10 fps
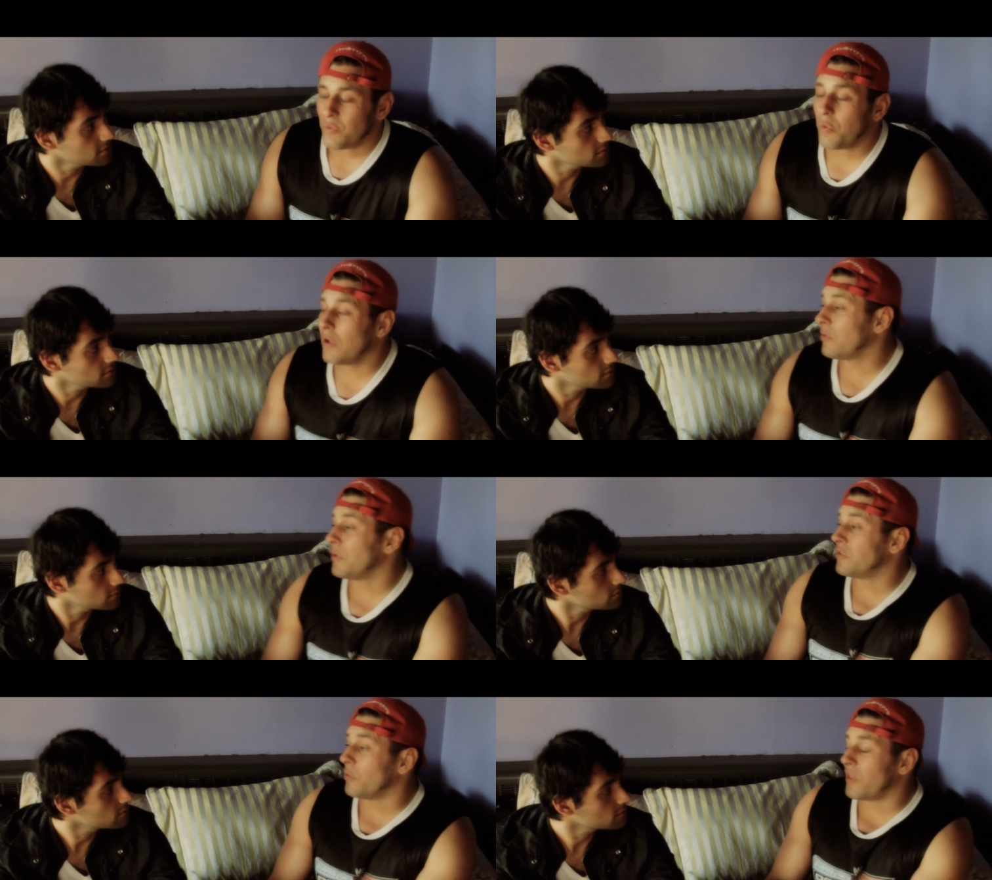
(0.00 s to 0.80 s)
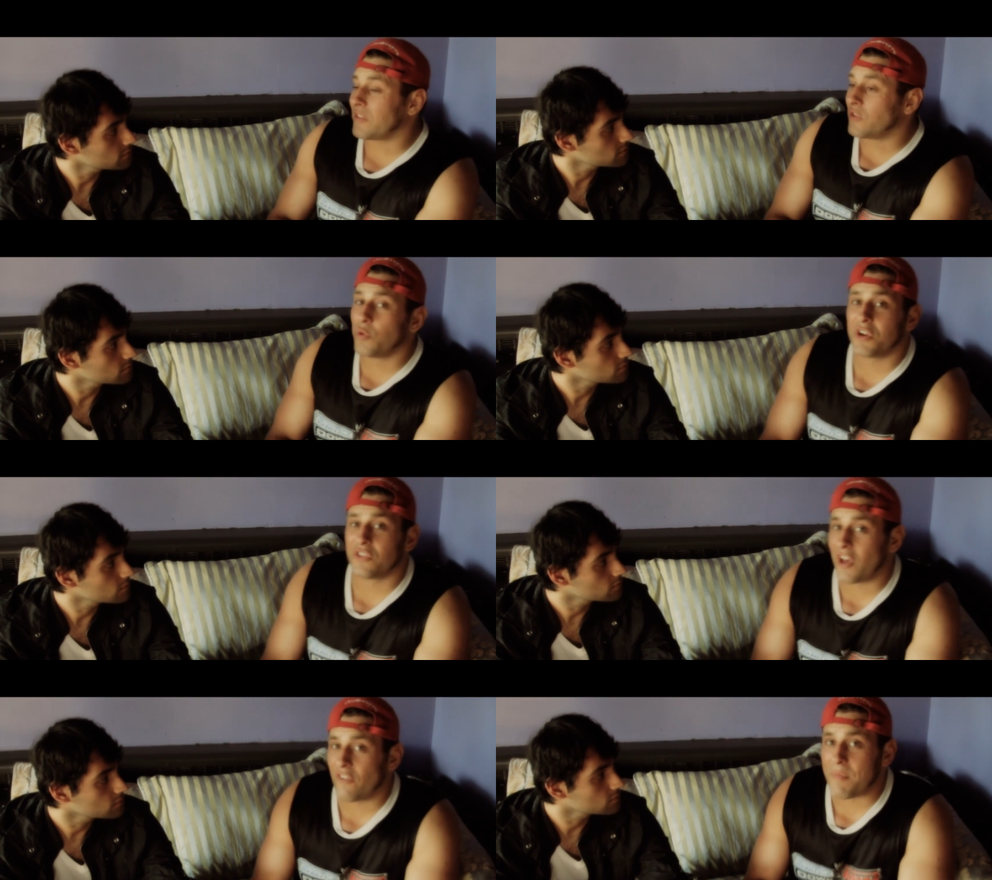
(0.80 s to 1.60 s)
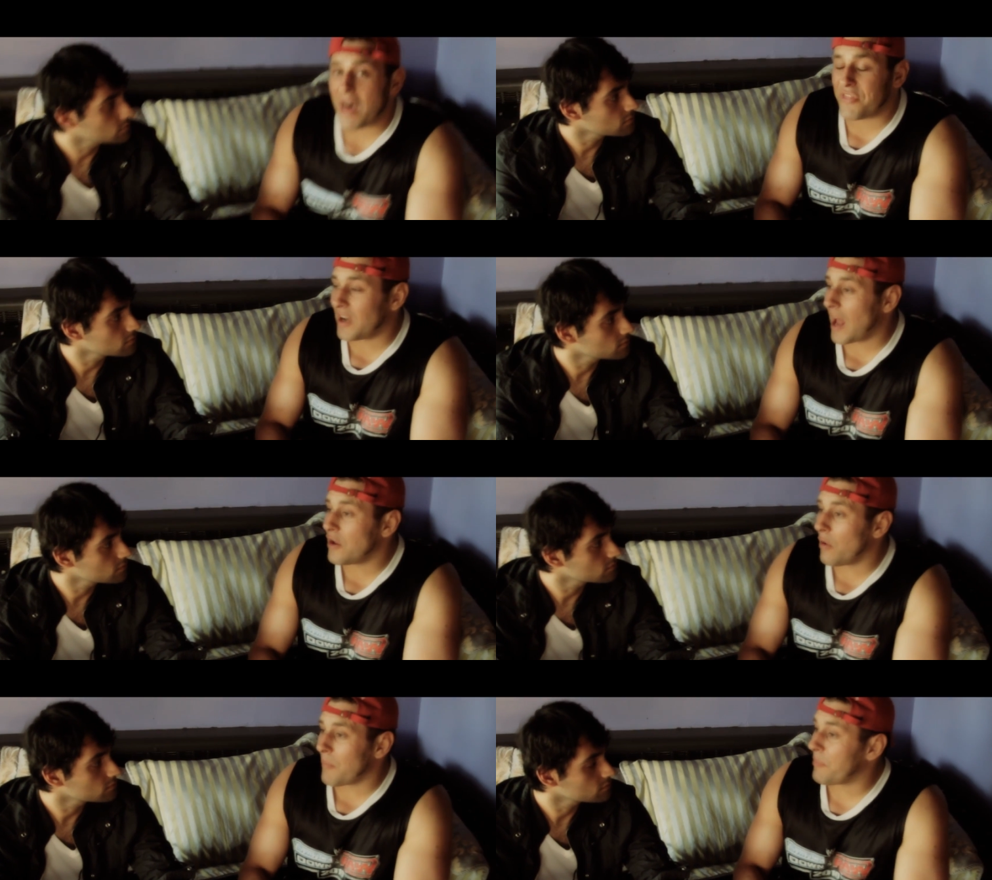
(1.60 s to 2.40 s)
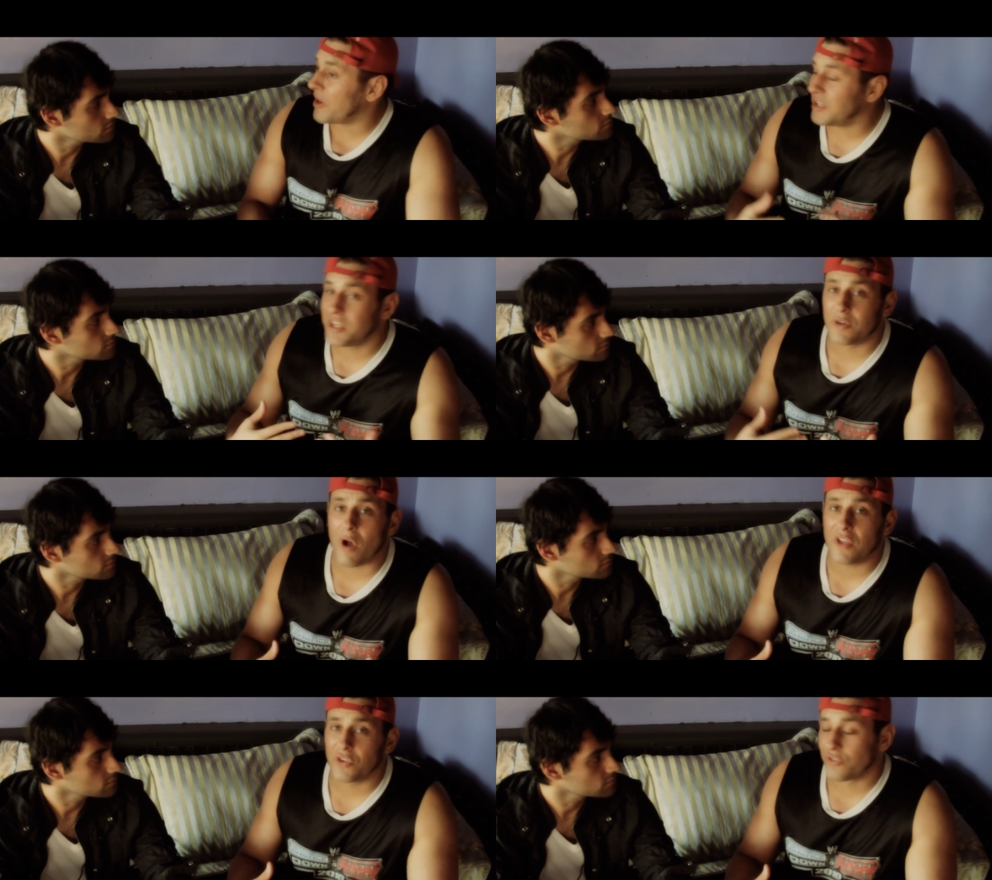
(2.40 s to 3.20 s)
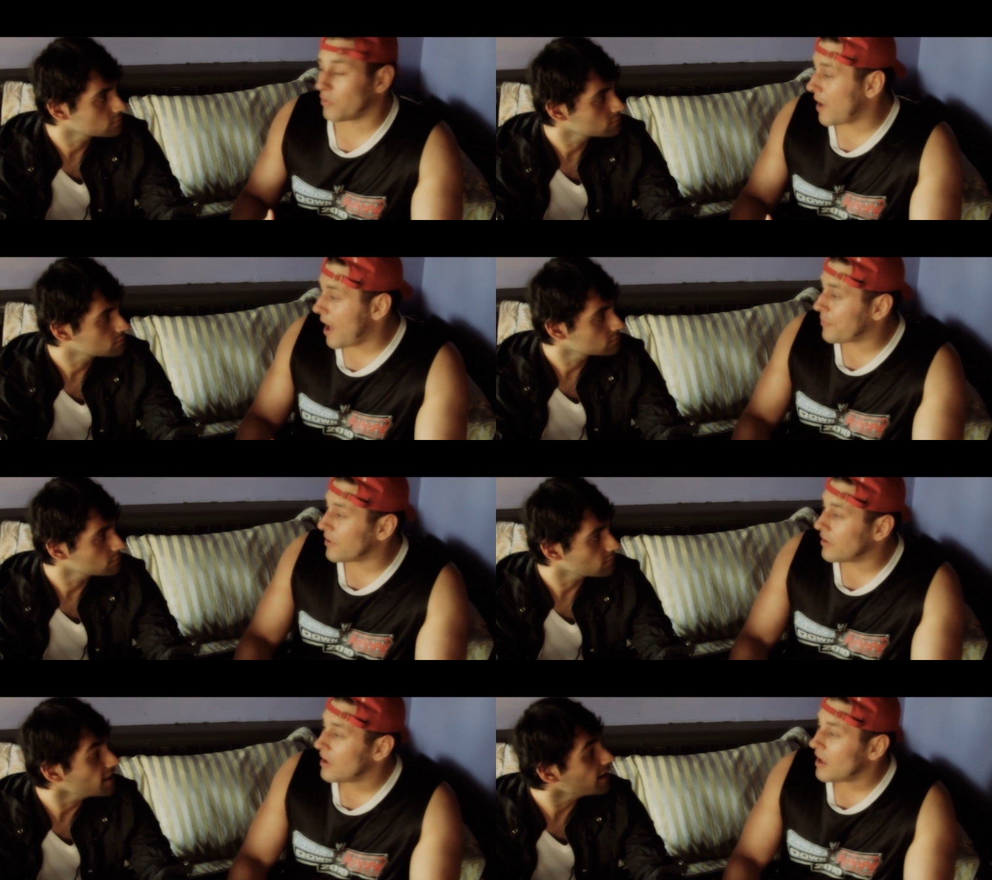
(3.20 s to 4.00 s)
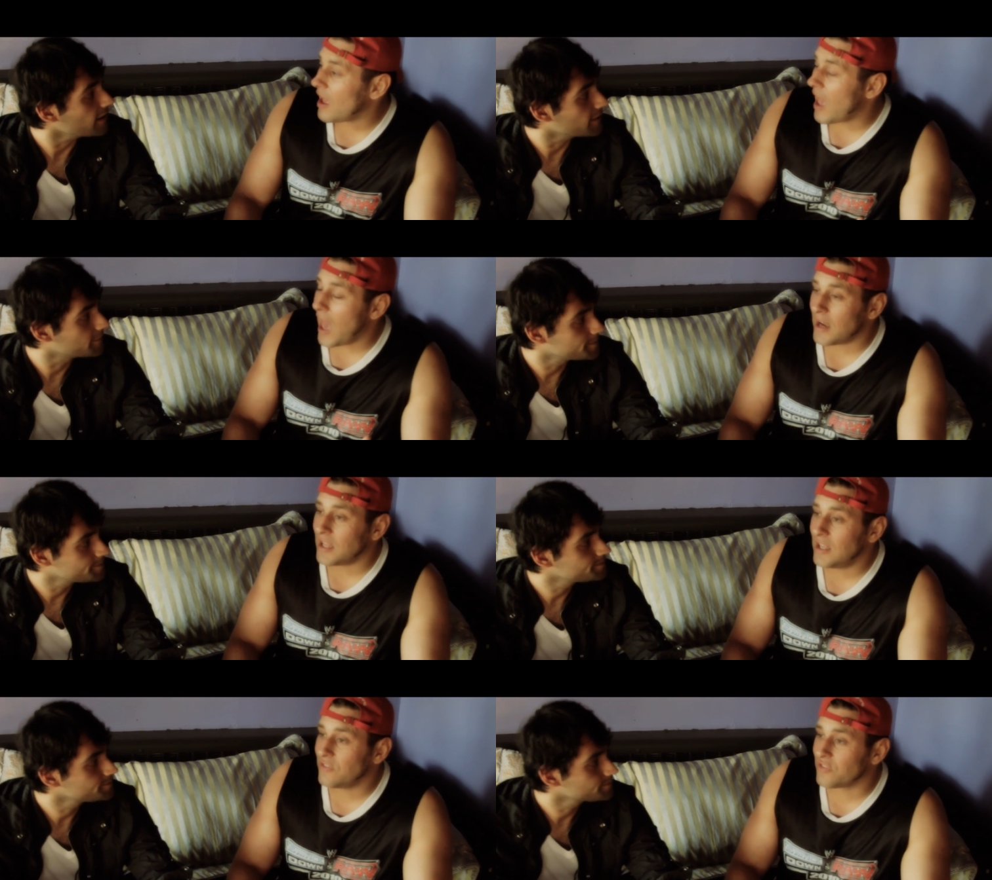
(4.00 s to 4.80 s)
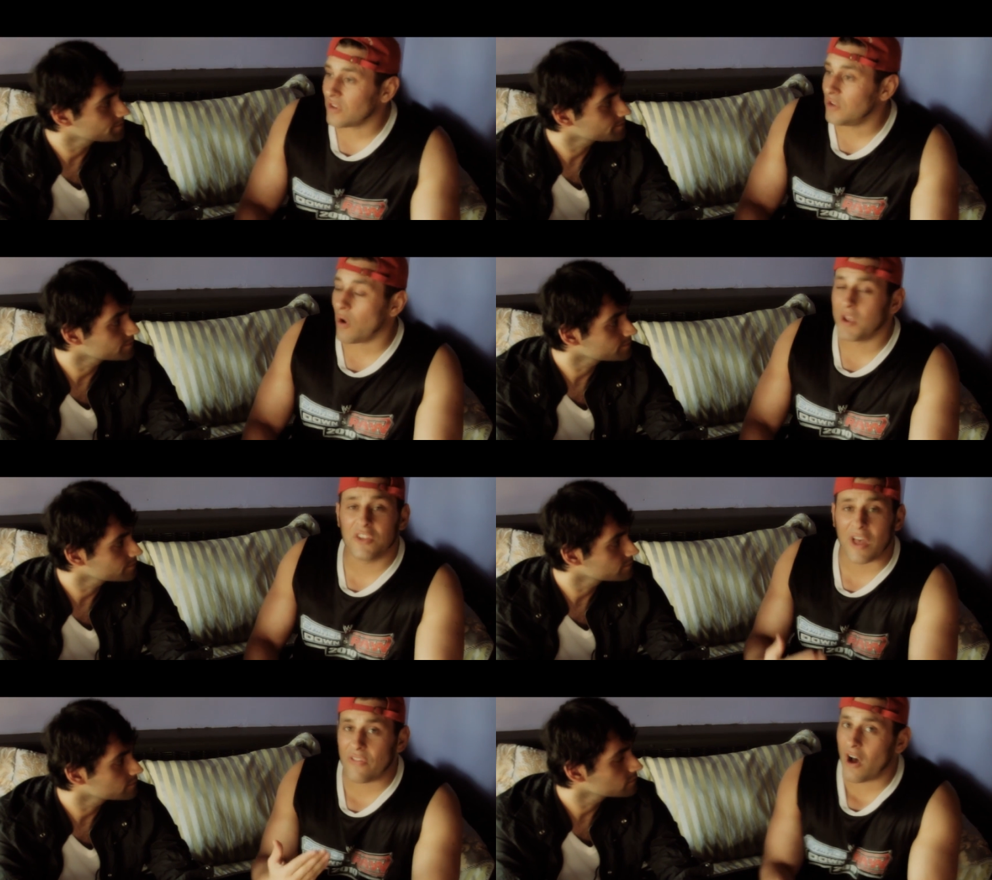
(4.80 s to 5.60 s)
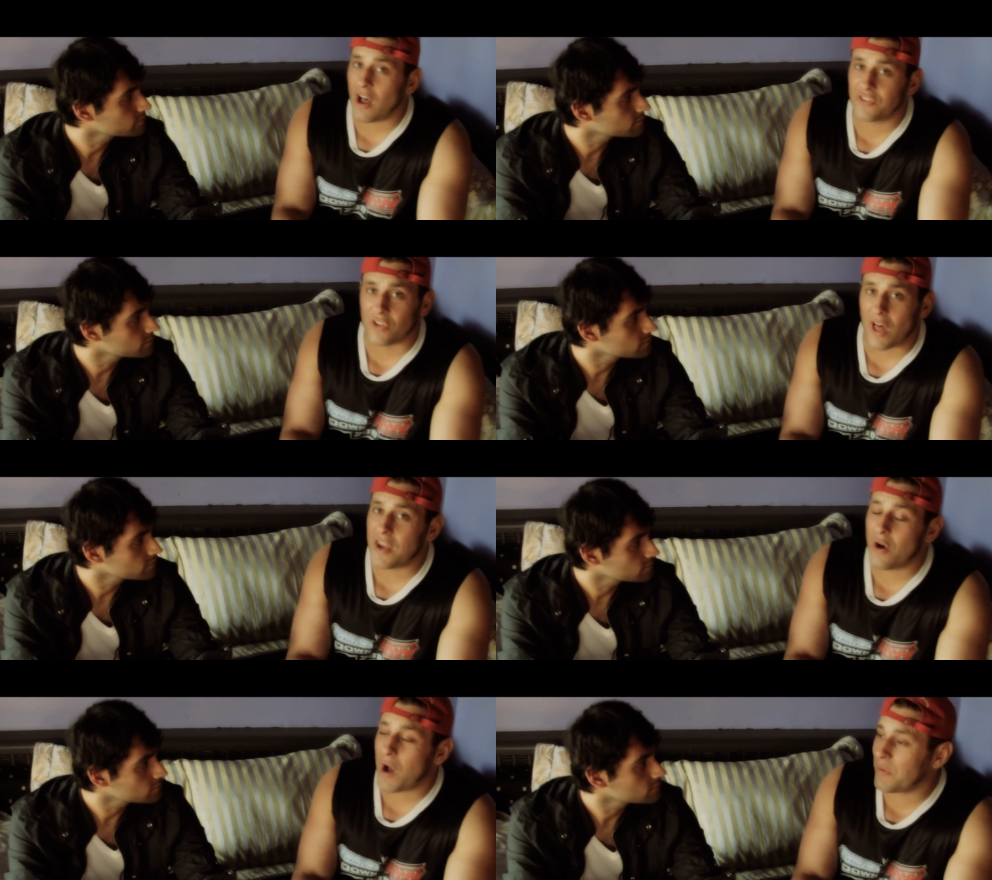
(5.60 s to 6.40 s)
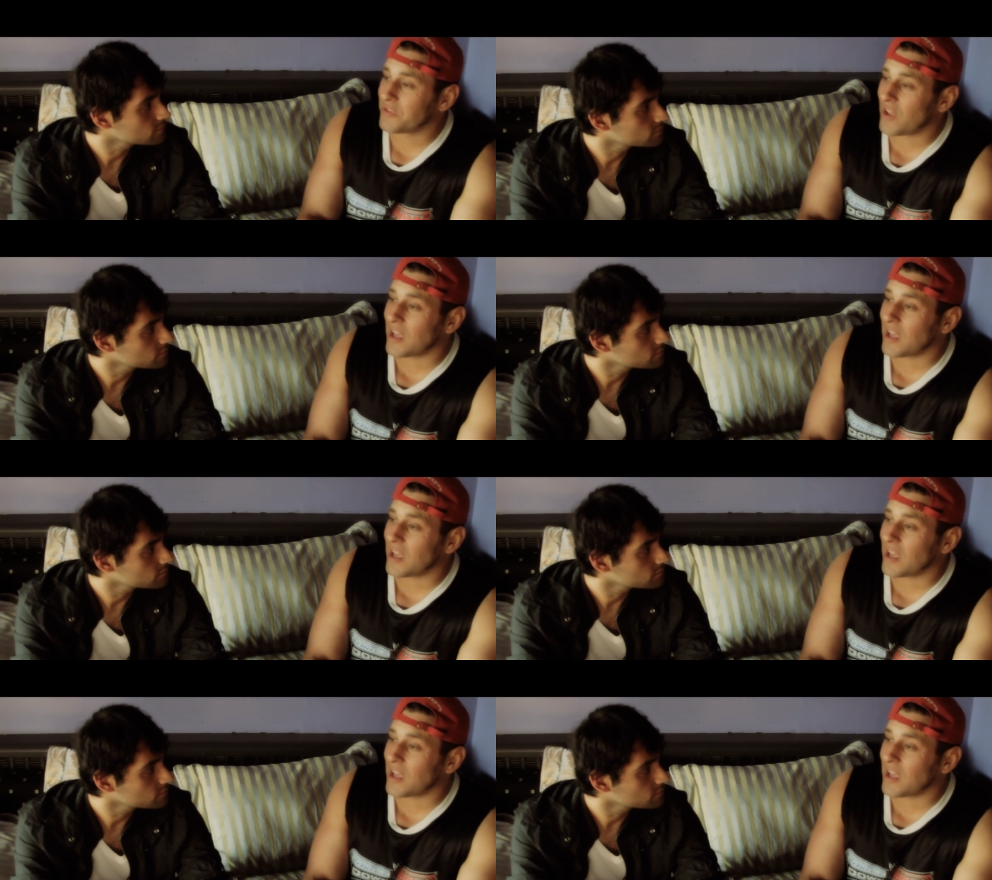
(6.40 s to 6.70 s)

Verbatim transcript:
Speaker 1: Well, well, like the do-it-yourself method, and I know my buddy Kid Russell's a rapper. Yeah. And he's, you know, he's on the hustle. I know how it's